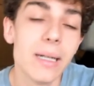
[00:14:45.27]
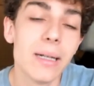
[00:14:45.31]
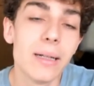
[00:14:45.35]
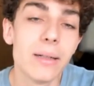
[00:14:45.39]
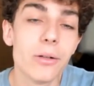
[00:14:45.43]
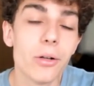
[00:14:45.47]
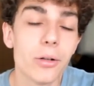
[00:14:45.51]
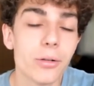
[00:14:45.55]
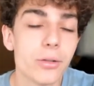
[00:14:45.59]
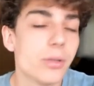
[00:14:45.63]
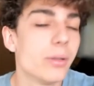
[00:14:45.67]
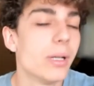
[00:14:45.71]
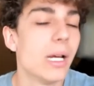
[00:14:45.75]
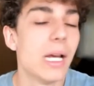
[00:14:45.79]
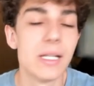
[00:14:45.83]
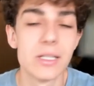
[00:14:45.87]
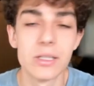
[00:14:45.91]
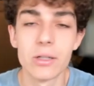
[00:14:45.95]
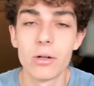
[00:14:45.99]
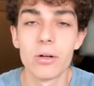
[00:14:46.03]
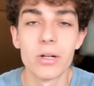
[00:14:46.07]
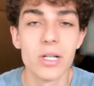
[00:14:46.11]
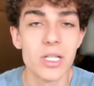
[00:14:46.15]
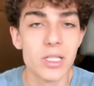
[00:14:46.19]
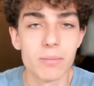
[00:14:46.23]
not as
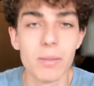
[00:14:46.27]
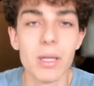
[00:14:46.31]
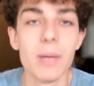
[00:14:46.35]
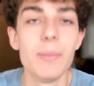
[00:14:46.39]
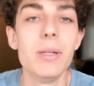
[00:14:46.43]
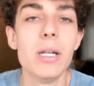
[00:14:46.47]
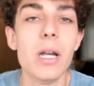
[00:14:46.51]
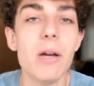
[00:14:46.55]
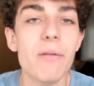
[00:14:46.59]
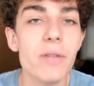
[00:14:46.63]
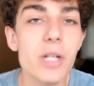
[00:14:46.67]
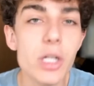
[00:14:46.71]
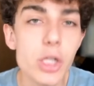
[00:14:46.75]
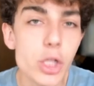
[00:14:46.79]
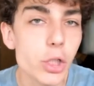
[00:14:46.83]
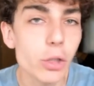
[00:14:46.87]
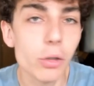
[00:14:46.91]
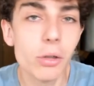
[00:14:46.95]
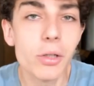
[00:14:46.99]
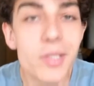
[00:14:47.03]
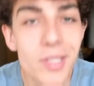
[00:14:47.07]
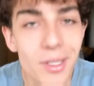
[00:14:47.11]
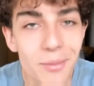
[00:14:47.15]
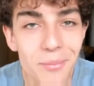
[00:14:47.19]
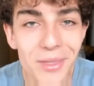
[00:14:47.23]
long as maybe Da Vinci
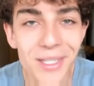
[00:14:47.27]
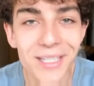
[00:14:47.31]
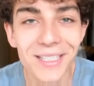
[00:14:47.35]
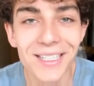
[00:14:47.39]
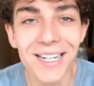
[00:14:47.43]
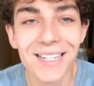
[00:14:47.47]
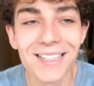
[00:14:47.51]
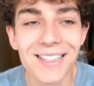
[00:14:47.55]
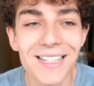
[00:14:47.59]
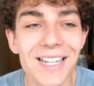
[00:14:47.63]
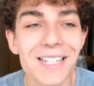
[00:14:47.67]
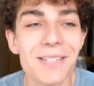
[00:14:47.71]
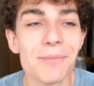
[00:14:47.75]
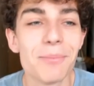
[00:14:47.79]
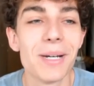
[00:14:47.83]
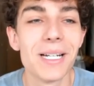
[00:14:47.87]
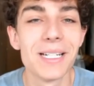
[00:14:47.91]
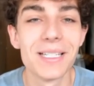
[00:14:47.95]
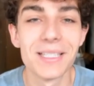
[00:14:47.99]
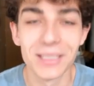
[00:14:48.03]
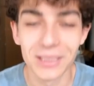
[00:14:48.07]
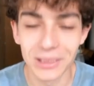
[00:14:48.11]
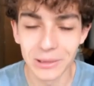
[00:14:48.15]
or something like that, but